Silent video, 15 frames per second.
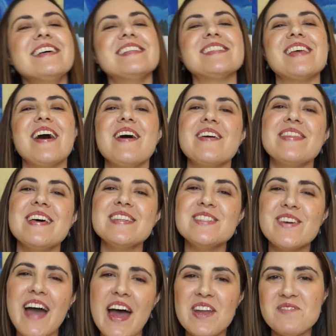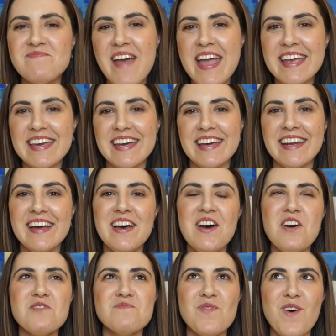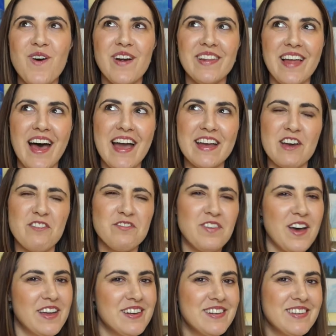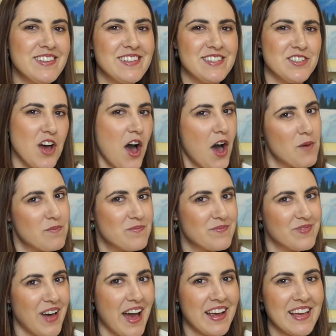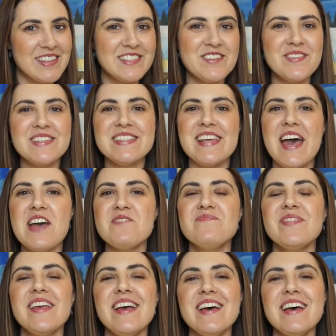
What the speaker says: so this will kind of make it more like a fun job, I guess you would say.